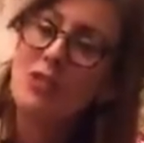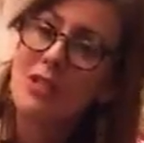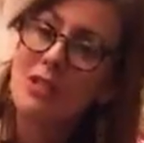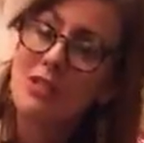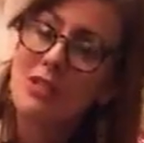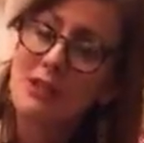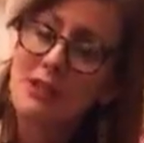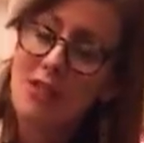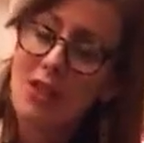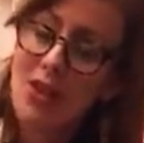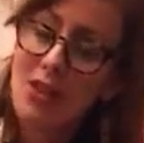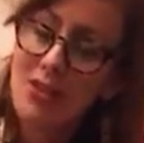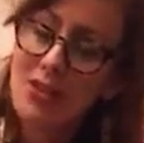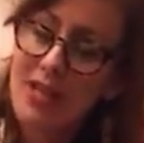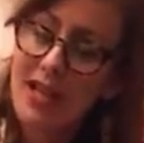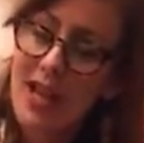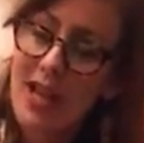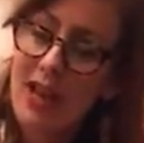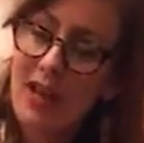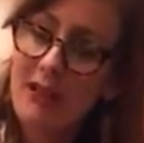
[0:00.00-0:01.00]
need to slow
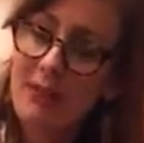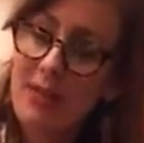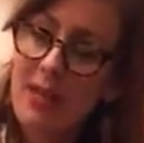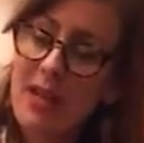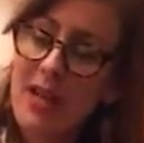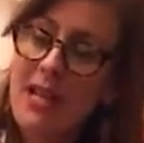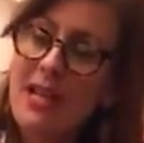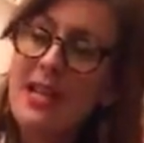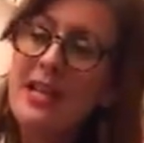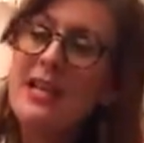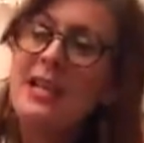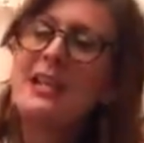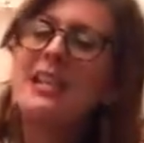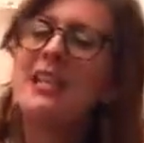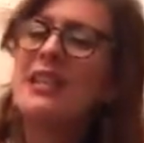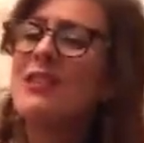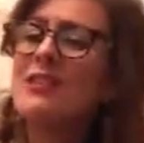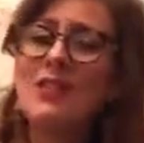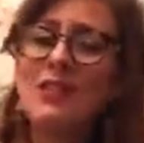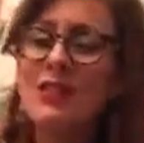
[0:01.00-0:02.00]
down,
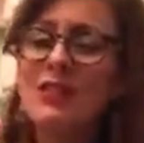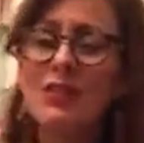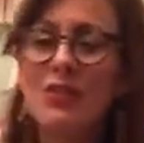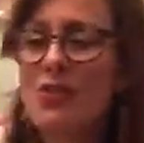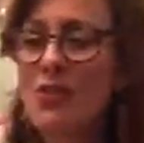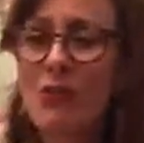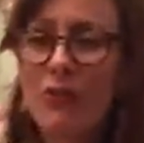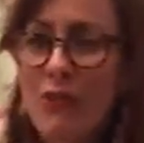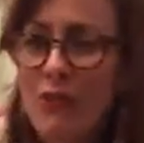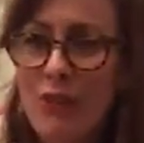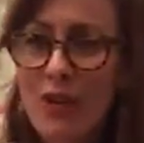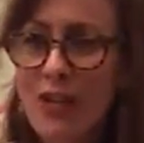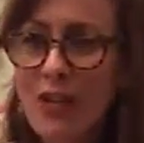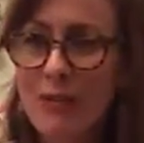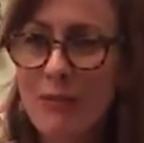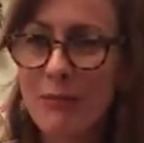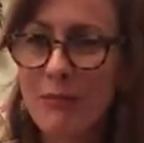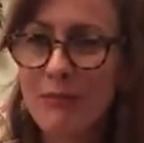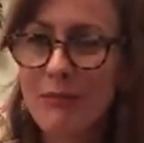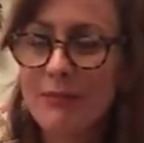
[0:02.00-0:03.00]
it gives us a new
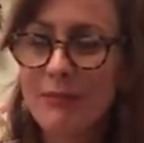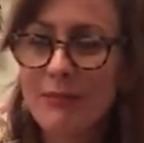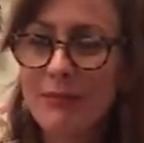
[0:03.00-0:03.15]
freedom,